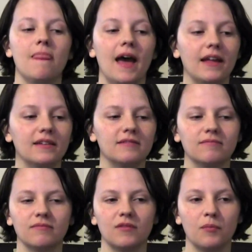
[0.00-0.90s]
that
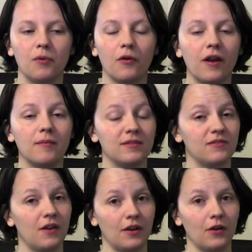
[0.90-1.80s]
the program
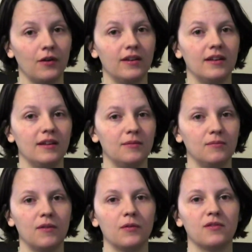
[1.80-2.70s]
is very good, and
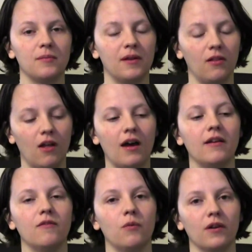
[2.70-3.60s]
there has been a
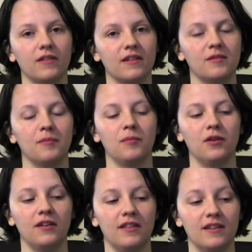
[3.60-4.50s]
lot of work that has been
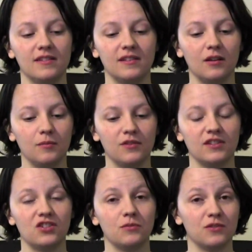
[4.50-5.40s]
put into this. Little
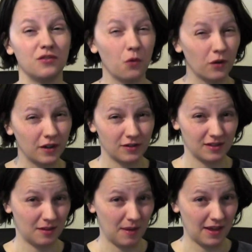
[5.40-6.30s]
Musician was 4
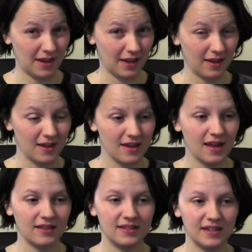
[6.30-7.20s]
years in the making
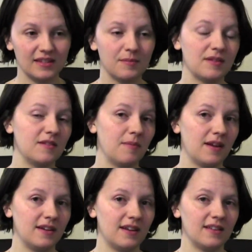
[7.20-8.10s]
and 6 months of
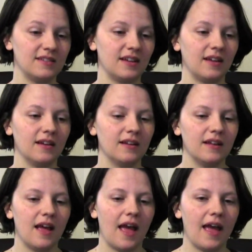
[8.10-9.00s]
beta testing,
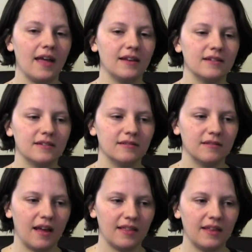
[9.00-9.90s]
and
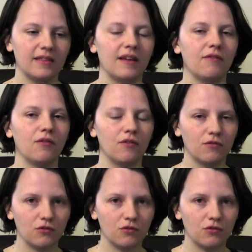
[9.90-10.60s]
I think they've